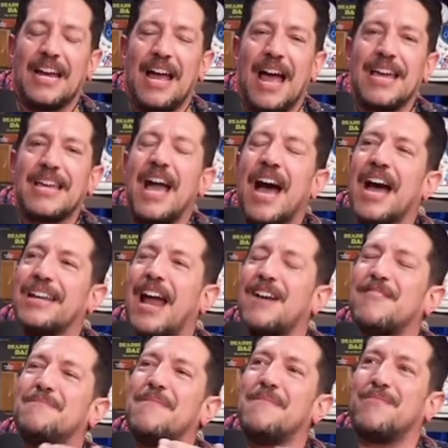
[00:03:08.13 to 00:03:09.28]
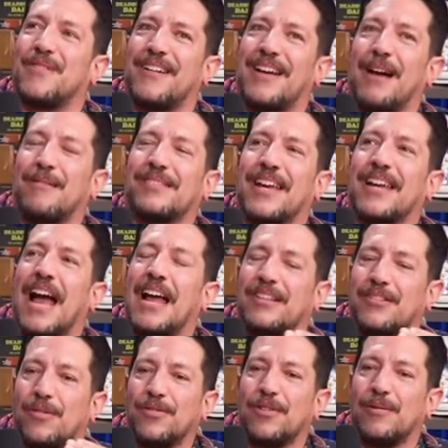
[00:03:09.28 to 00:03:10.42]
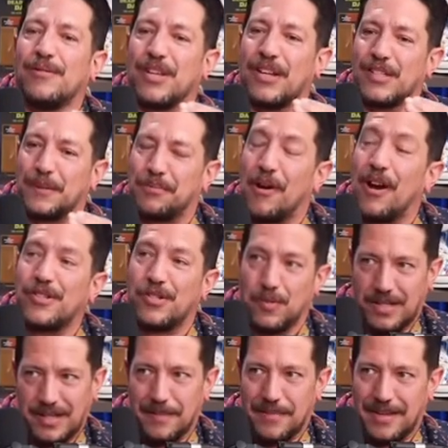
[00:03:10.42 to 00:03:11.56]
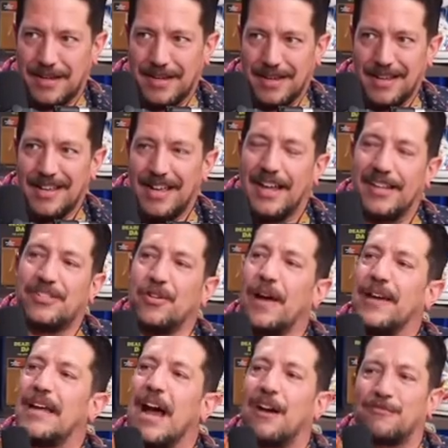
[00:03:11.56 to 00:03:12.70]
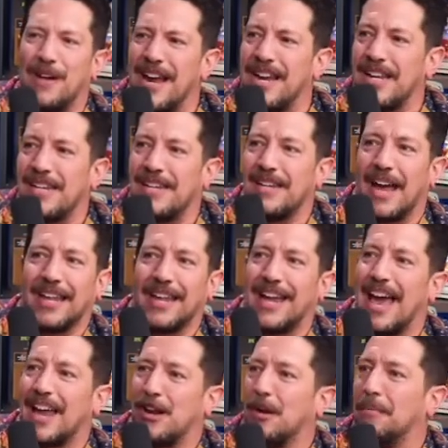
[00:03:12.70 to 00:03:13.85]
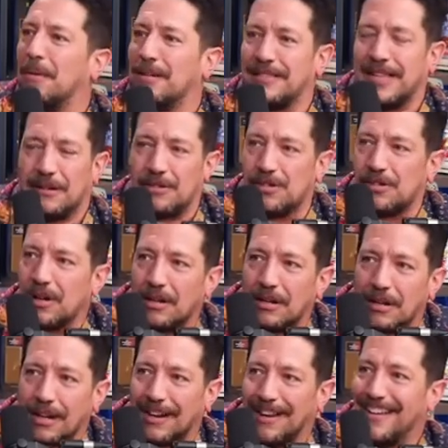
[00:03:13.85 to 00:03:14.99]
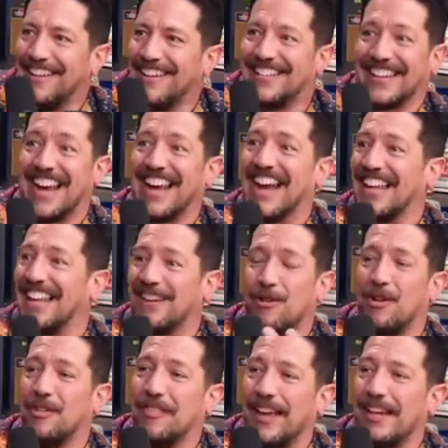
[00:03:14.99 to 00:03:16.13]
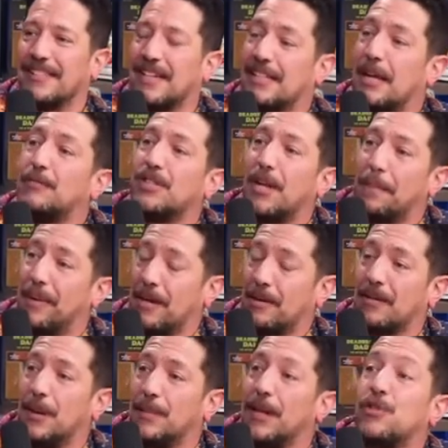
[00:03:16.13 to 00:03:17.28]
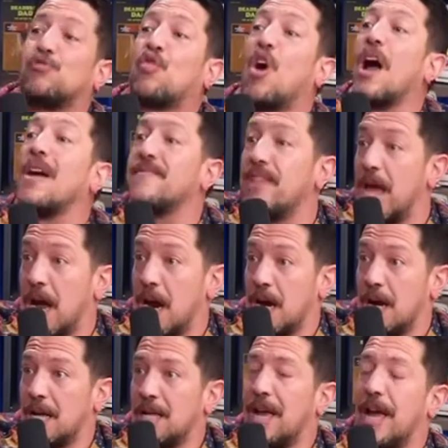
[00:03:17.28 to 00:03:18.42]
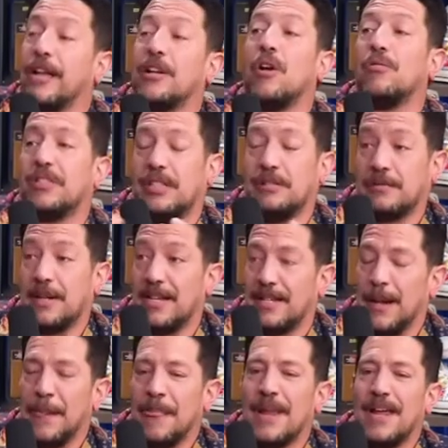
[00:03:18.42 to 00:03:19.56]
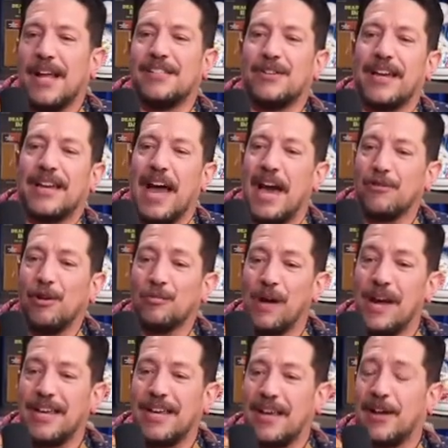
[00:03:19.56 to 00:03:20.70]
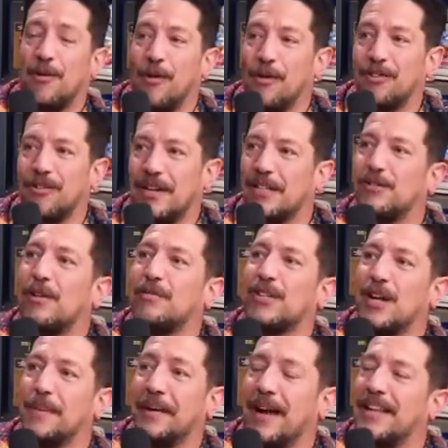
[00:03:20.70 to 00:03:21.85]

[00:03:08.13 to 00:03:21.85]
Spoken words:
I remember it. I was, like, I told her I was going to surprise her with something. And so I got ready. I, like, had it on a button-down shirt. Like, I got, like, all nice because I was going to pick her up and drive there and go see Rent. And so I got all ready, and I called her, and I told her I was going to pick her.